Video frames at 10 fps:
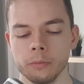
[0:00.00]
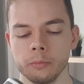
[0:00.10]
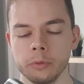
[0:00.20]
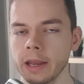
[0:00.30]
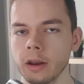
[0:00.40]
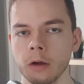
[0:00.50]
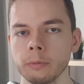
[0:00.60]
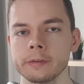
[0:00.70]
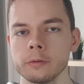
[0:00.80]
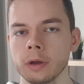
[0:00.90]
We can
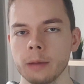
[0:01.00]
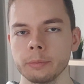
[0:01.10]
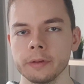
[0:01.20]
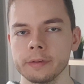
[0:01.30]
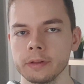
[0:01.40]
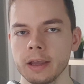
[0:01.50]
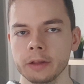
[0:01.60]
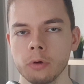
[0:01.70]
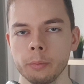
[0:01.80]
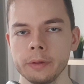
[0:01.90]
always look up the
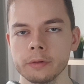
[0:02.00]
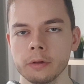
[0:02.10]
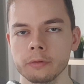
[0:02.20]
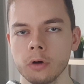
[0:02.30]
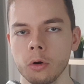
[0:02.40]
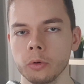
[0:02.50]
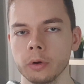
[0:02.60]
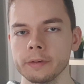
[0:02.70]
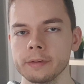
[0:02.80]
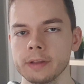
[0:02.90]
syntax for a piece of code
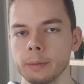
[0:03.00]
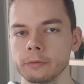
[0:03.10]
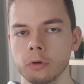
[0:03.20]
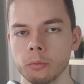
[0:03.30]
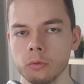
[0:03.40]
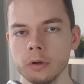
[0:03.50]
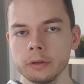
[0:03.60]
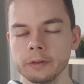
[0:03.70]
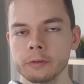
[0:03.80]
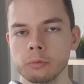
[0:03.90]
or the steps from
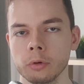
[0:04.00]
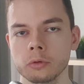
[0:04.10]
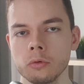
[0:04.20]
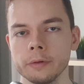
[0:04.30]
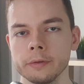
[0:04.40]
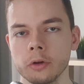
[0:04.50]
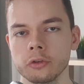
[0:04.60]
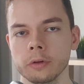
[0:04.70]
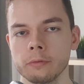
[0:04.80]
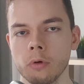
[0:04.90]
Google. This is what Google
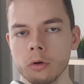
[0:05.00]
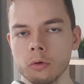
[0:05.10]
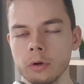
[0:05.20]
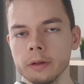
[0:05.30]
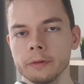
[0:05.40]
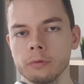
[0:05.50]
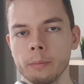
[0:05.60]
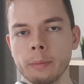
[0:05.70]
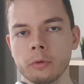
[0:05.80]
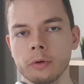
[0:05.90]
search is for. Google is for
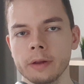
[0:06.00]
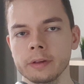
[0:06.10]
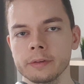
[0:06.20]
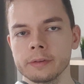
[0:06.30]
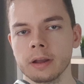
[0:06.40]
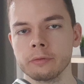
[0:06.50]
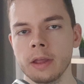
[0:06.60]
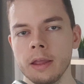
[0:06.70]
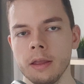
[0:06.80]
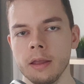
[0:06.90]
memorizing stuff.
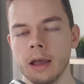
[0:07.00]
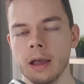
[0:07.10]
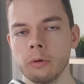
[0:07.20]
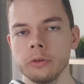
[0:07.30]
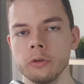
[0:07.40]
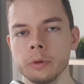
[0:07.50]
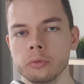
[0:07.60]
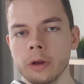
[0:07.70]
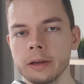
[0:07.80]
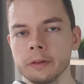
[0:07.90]
Our human
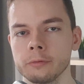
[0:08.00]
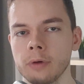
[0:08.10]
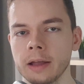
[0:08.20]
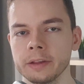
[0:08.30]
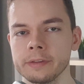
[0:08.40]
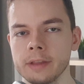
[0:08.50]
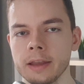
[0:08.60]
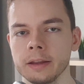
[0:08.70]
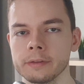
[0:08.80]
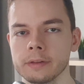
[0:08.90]
brain is for
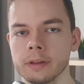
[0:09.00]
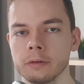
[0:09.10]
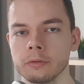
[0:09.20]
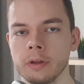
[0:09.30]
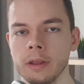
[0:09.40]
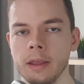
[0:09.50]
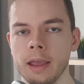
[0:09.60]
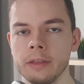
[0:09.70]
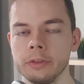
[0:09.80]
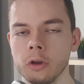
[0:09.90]
understanding stuff
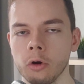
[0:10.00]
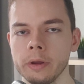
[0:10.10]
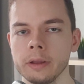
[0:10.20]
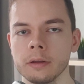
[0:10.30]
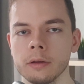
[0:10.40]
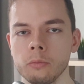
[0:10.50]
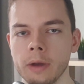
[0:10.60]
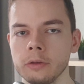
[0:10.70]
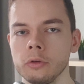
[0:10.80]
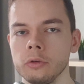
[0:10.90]
and knowing
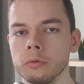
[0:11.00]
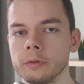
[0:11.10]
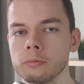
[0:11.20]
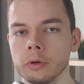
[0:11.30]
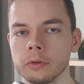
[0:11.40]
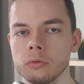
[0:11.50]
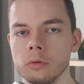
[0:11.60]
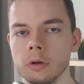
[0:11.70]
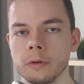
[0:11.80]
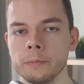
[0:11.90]
when to use what
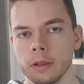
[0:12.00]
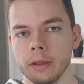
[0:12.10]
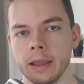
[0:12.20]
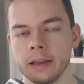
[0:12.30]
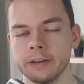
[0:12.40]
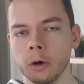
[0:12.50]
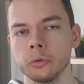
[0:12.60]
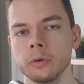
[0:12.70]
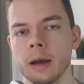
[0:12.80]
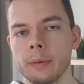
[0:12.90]
tool and how
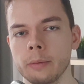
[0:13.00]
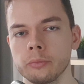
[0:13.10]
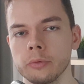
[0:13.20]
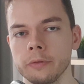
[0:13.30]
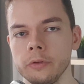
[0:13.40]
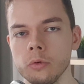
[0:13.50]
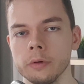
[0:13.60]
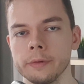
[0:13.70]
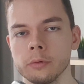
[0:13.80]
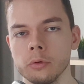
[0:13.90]
to come up with
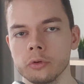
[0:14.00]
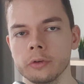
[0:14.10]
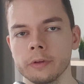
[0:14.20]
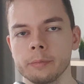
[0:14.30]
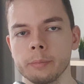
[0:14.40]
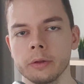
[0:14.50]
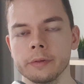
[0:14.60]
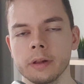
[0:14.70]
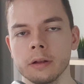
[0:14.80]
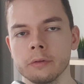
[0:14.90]
new solutions by
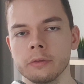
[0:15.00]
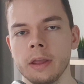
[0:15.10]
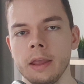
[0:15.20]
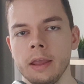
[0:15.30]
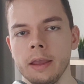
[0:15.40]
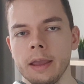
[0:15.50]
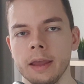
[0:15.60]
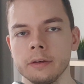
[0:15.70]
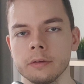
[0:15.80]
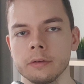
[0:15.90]
yourself.
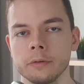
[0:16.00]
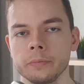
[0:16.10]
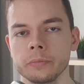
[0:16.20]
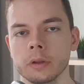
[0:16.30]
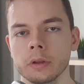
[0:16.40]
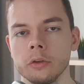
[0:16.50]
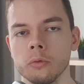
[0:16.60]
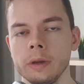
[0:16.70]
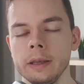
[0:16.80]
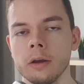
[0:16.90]
And
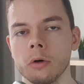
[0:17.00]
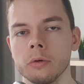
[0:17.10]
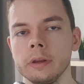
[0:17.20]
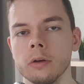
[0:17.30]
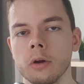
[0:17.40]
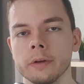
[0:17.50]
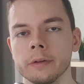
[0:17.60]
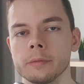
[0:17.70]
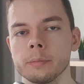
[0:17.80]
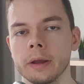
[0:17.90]
you really only learn
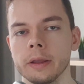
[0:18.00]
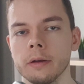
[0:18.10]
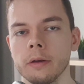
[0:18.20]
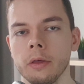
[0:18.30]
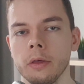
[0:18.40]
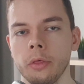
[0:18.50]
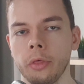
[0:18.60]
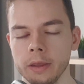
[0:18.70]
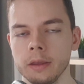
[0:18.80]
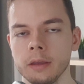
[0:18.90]
this by uh,
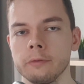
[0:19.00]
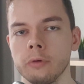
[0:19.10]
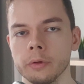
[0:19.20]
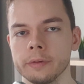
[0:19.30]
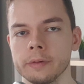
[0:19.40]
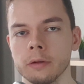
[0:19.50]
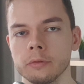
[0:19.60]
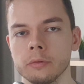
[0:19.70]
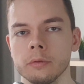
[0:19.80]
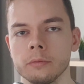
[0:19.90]
thinking for
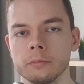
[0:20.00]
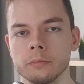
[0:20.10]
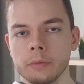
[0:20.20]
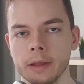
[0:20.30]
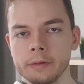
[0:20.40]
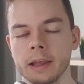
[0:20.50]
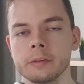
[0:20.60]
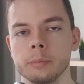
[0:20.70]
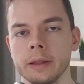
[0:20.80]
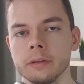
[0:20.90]
yourself, as I
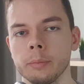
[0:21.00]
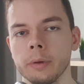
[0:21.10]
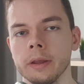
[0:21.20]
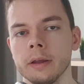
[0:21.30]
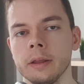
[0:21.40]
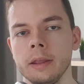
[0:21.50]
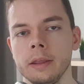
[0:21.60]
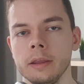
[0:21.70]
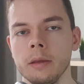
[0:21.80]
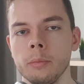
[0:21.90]
explained, by uh,
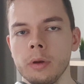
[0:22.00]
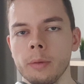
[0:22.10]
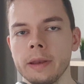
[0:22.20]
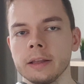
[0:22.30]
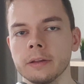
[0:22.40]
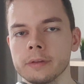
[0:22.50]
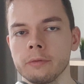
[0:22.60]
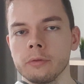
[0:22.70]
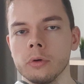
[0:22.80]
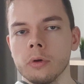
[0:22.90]
implementing the
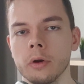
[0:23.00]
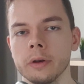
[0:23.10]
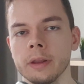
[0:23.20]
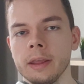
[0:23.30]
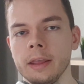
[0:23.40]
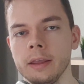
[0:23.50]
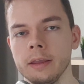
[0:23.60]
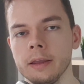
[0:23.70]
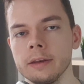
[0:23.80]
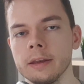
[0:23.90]
stuff you learn
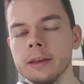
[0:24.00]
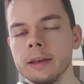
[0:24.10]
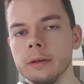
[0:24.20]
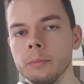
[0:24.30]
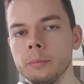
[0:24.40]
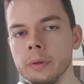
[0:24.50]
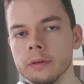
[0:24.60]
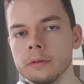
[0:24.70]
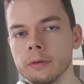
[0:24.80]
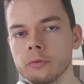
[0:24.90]
in a little
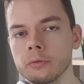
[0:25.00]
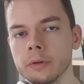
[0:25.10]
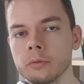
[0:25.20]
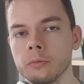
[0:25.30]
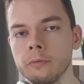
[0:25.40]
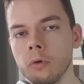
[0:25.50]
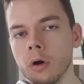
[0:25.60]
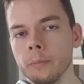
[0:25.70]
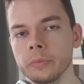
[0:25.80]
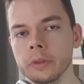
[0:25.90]
bit different
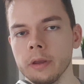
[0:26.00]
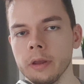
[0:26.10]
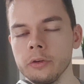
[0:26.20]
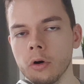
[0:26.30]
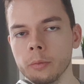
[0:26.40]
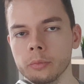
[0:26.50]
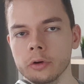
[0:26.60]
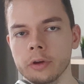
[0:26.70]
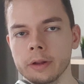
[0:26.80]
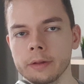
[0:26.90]
form in your own
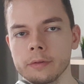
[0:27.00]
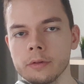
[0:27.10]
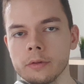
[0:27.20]
projects.